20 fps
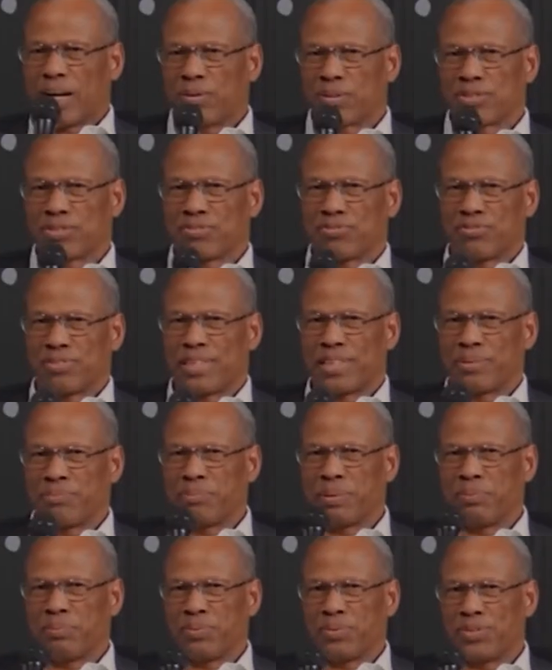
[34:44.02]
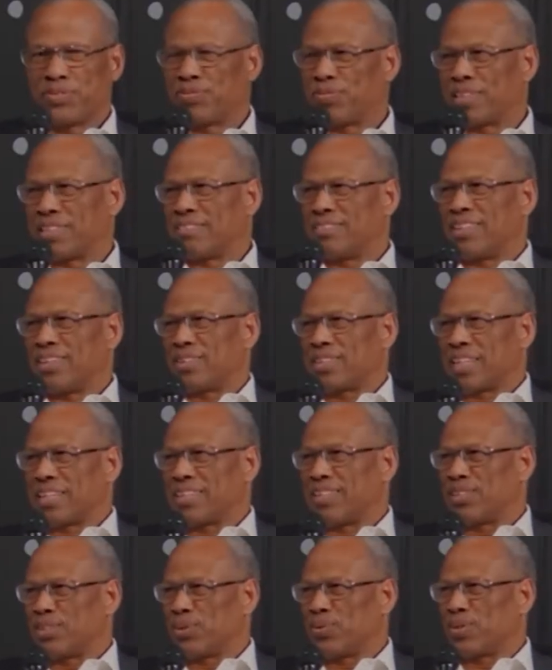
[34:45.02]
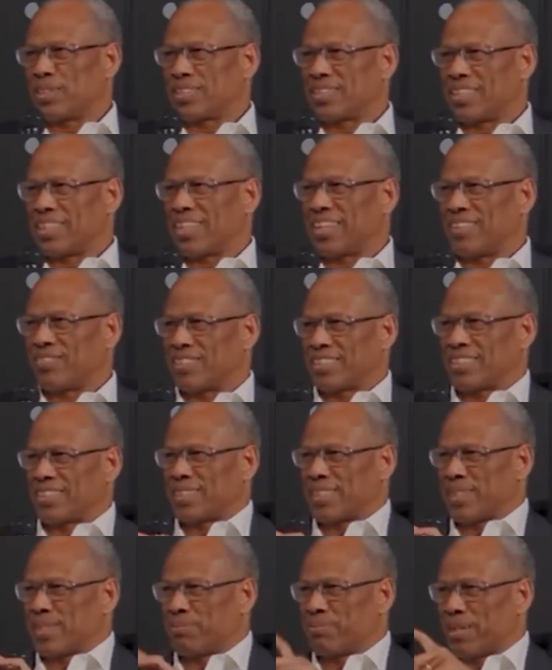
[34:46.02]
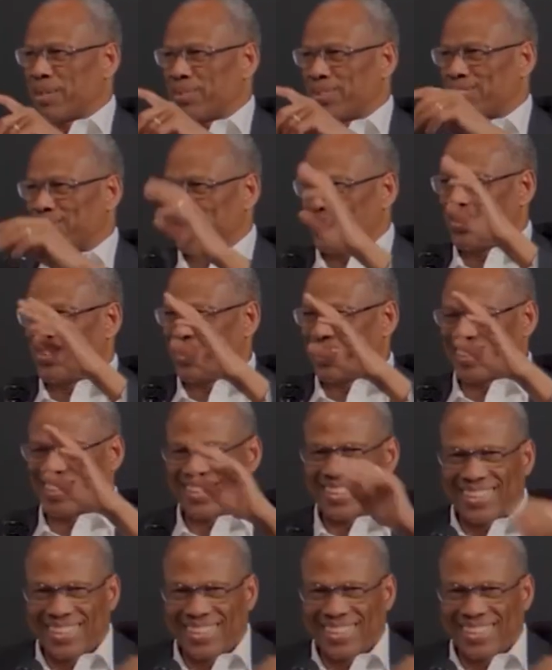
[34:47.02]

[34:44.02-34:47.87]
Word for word: was afraid people would figure out I didn't know what in heaven's name I was doing.